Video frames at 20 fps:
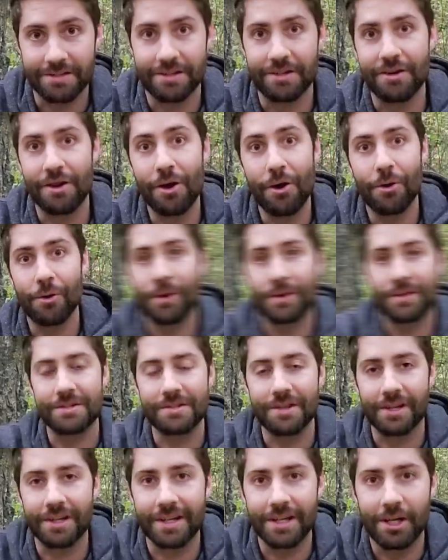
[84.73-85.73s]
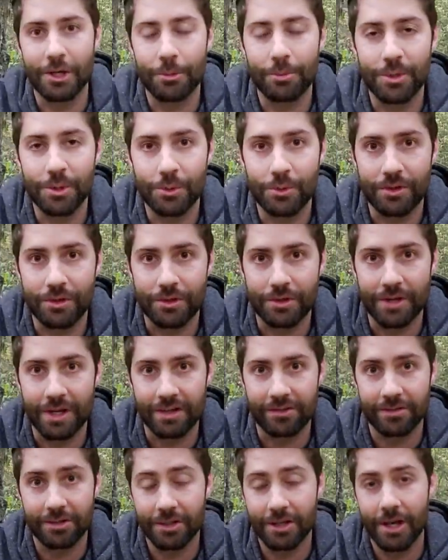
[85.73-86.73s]
and no, it's not gonna help you with your
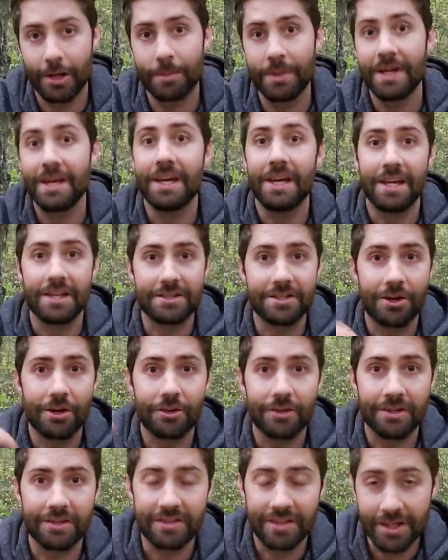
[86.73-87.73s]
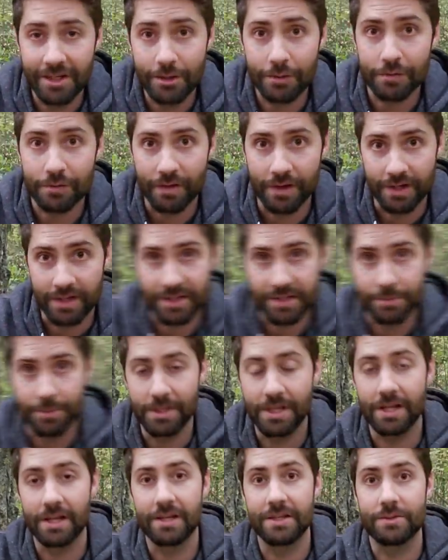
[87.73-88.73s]
next hookup. It's called the tinder fungus
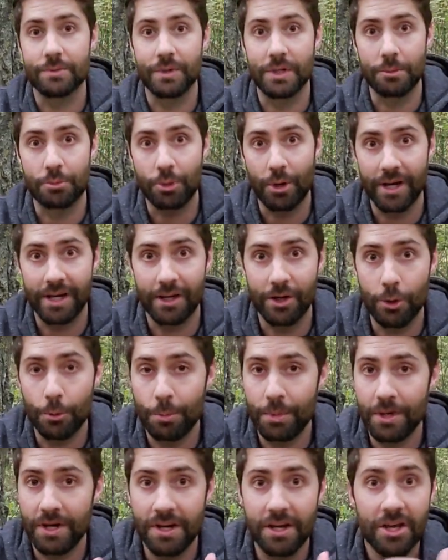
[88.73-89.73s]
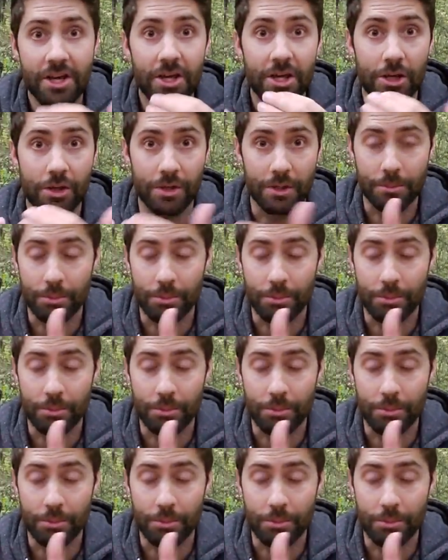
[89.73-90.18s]
because when you break it open, you can